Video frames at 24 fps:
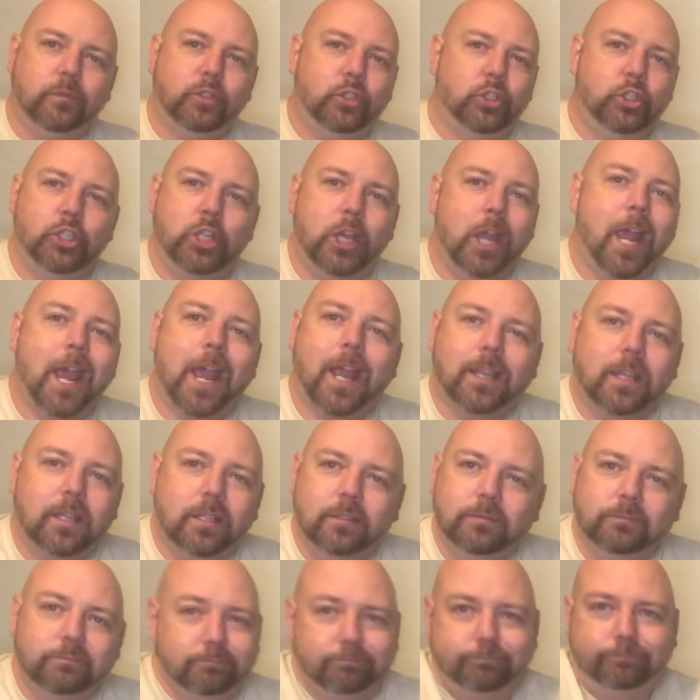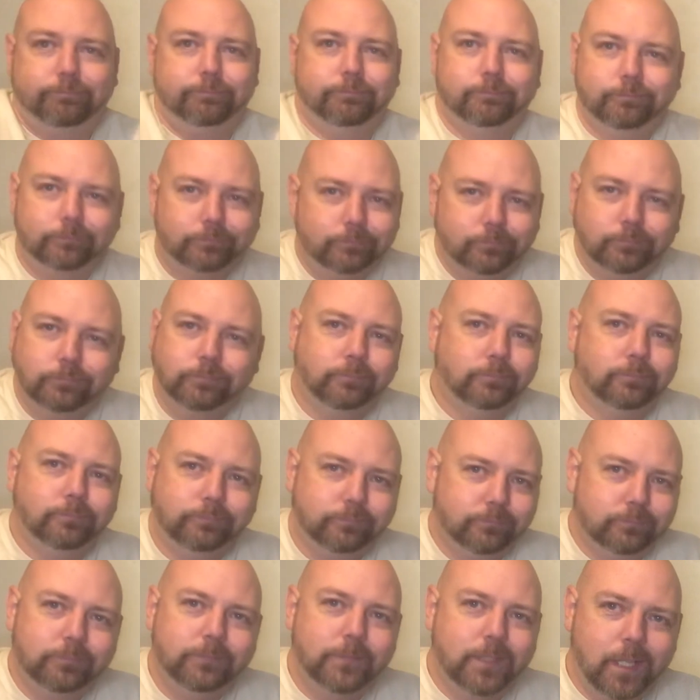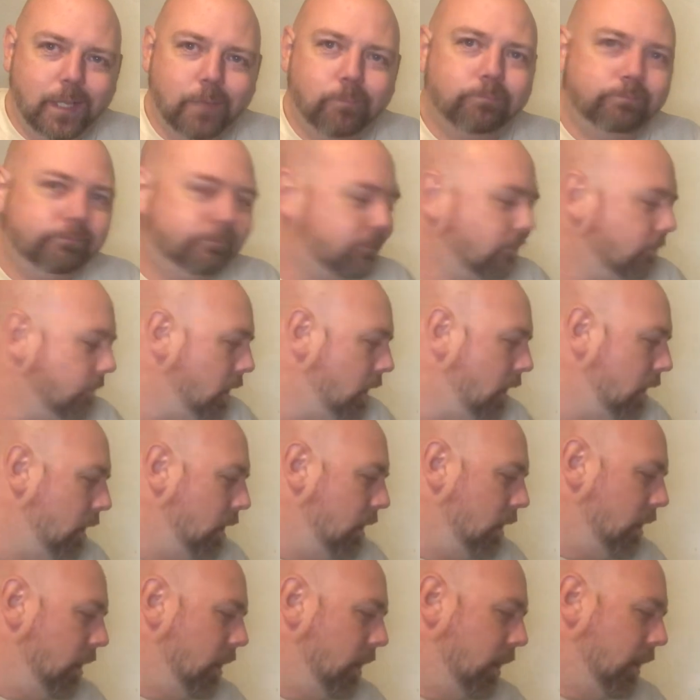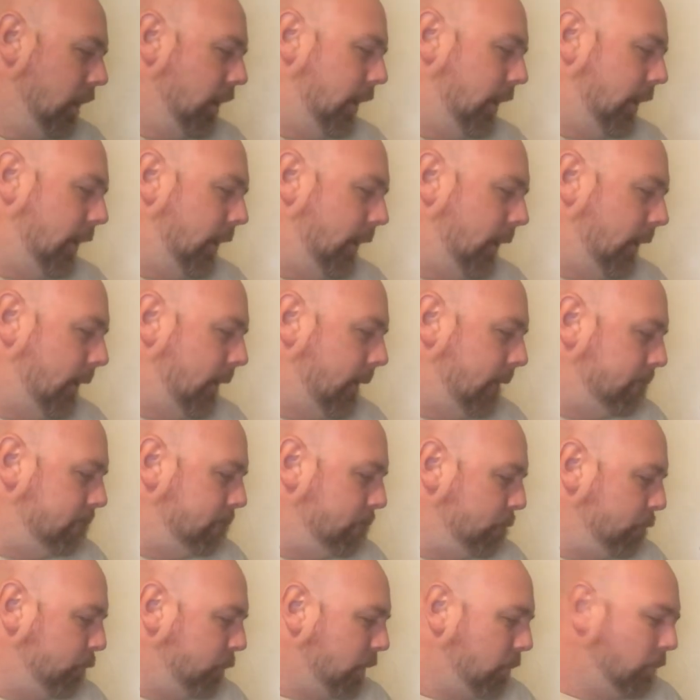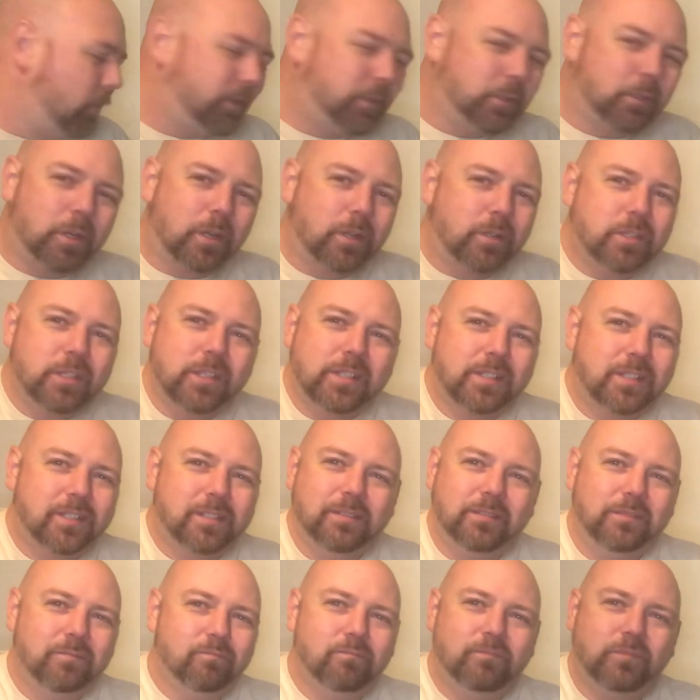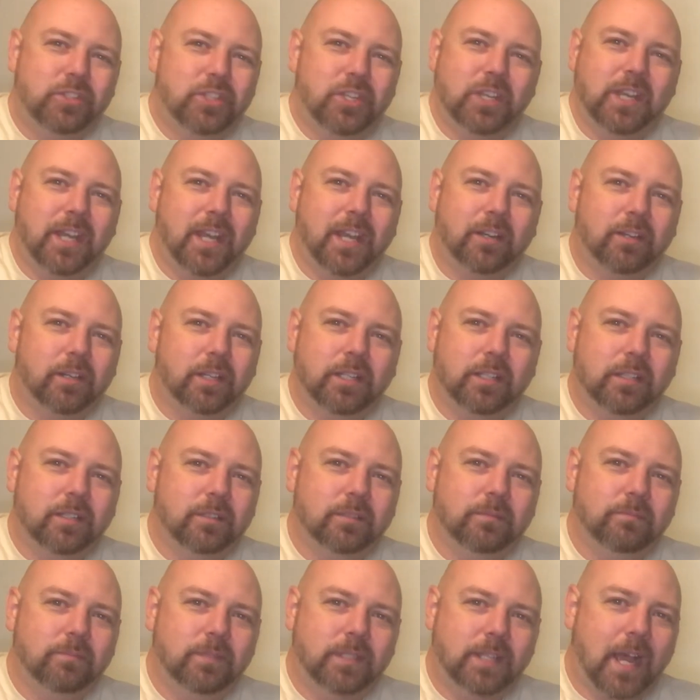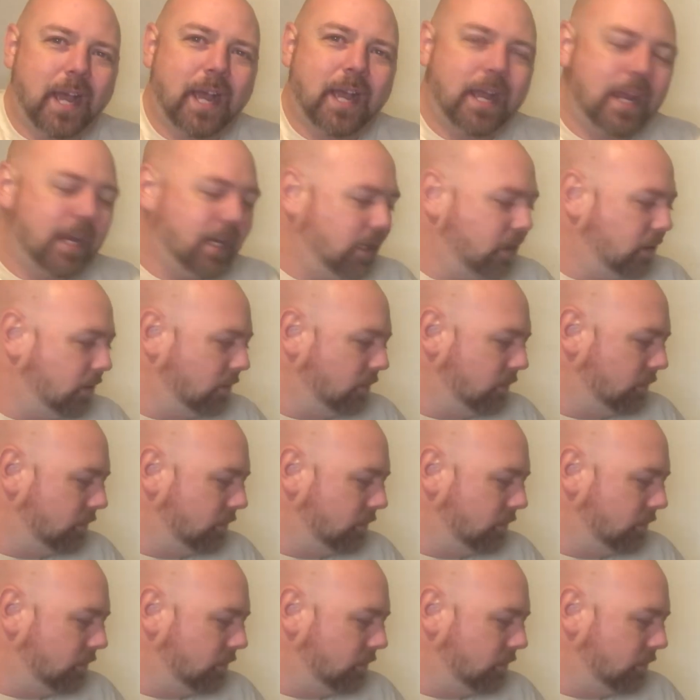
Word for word: jack. Yep. Um, but they're all just generic dyed